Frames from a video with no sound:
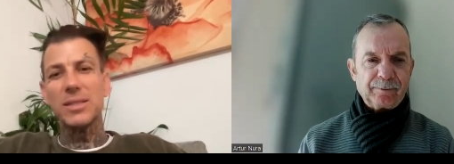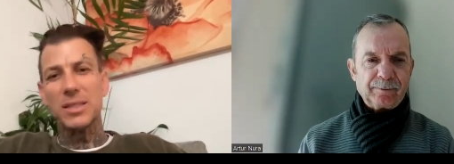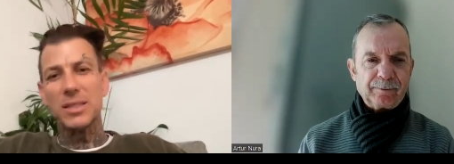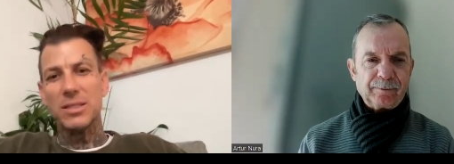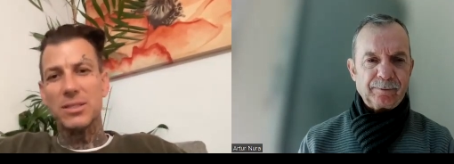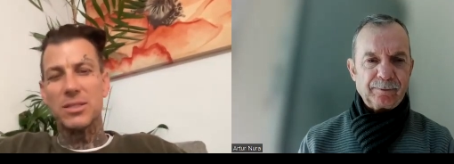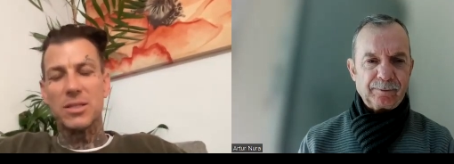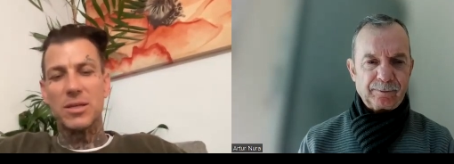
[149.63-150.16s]

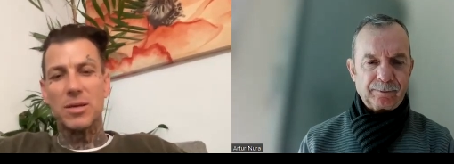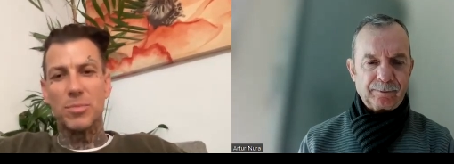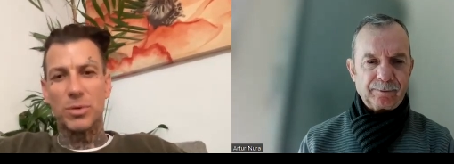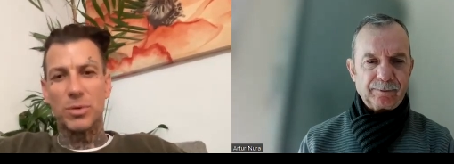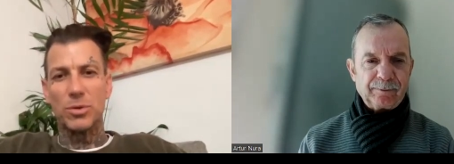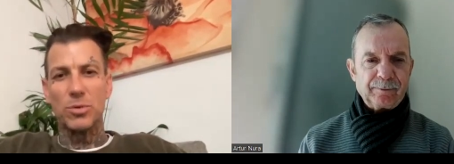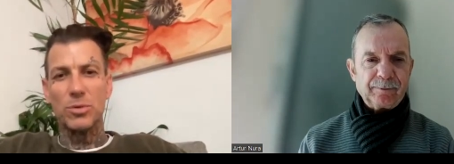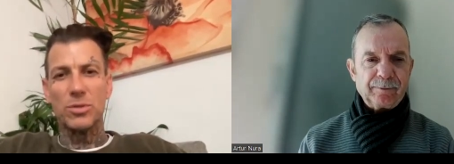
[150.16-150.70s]
Speaker 1: He's a
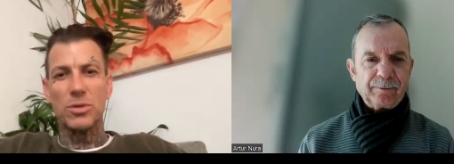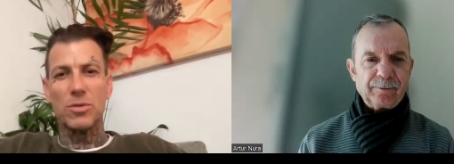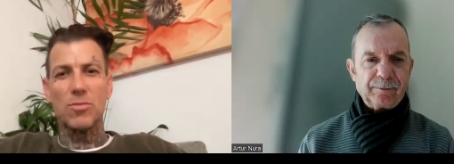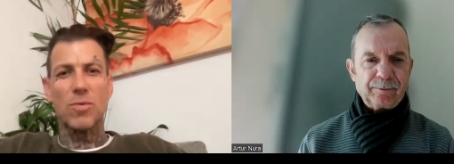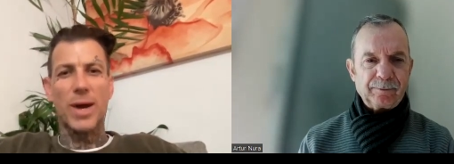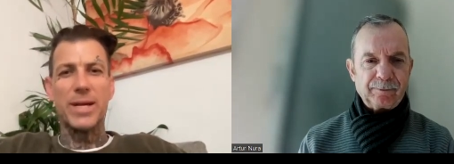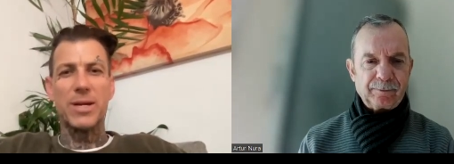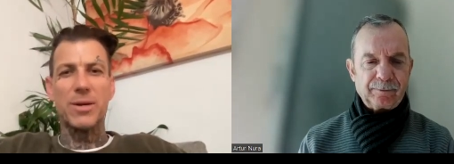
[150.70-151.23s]
producer,
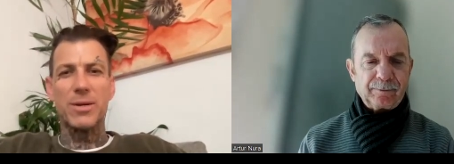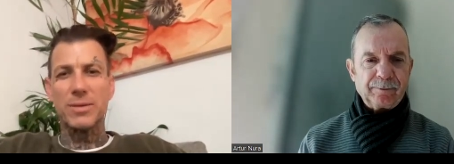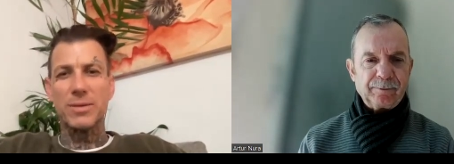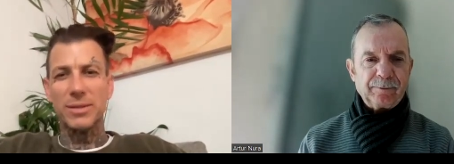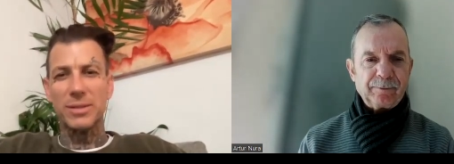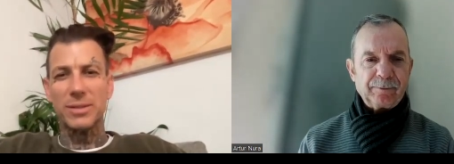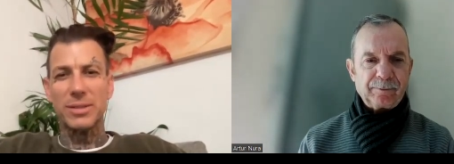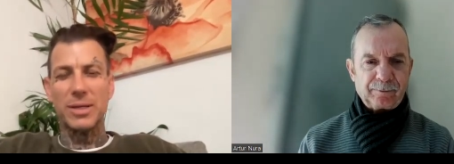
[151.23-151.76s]
writer,
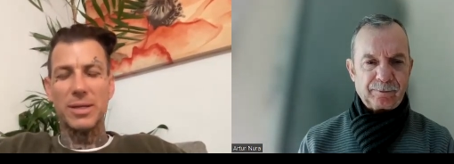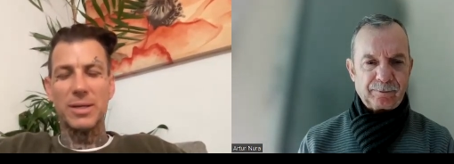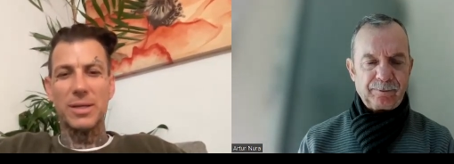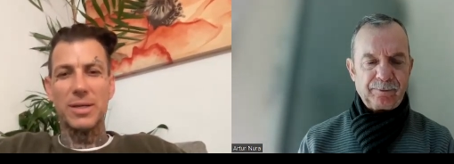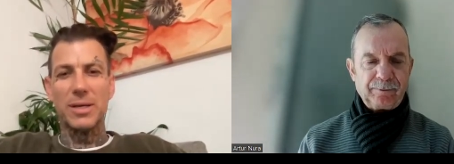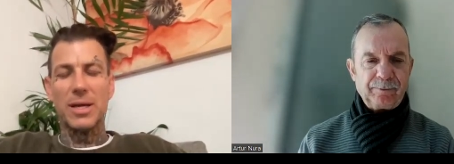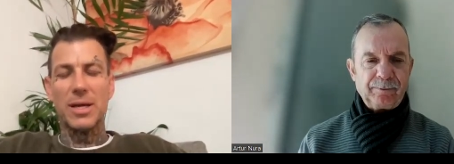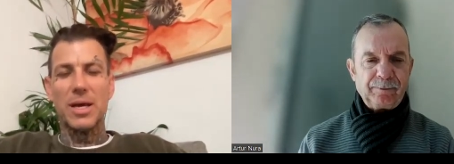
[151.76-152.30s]

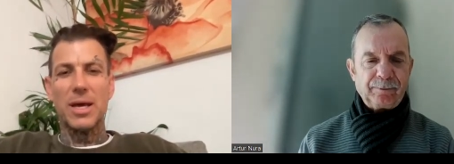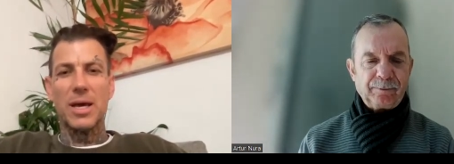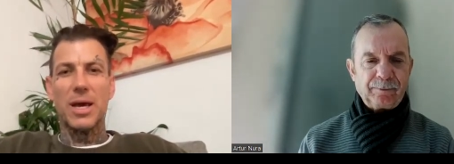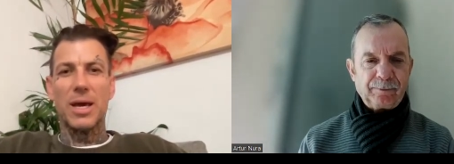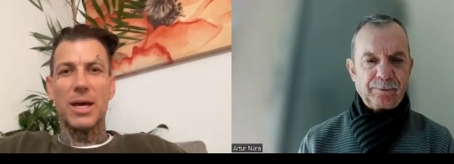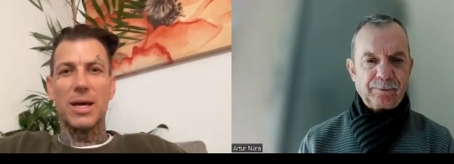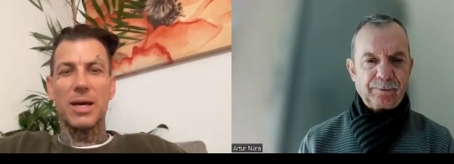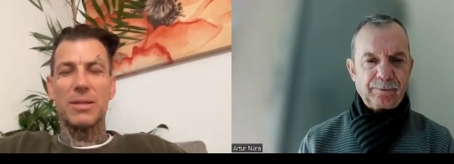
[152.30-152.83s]
mm-hmm.
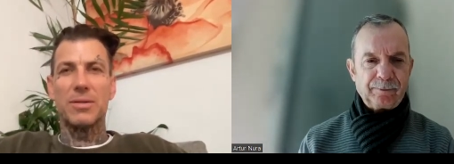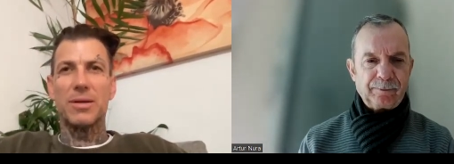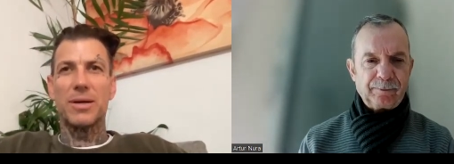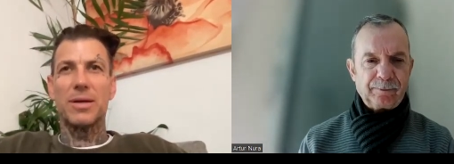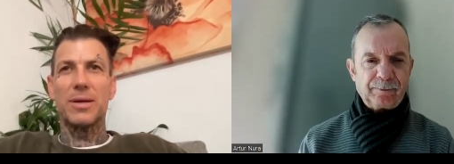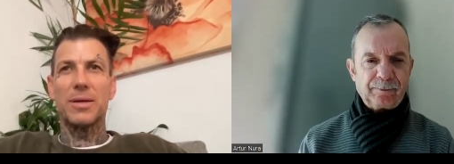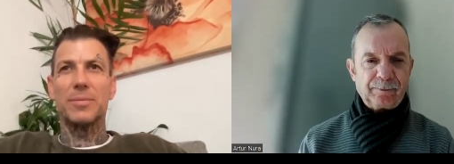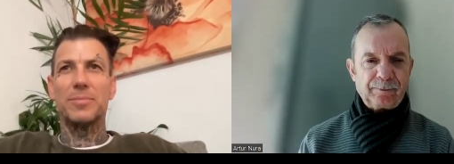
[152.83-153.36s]
and
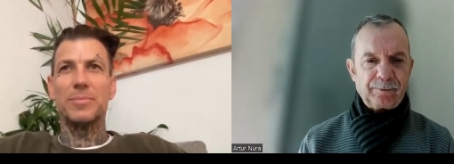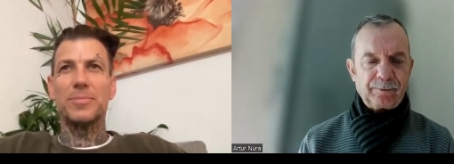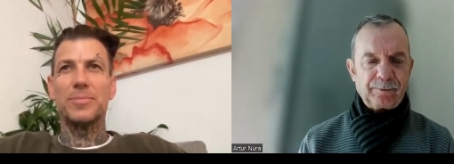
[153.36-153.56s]
uh,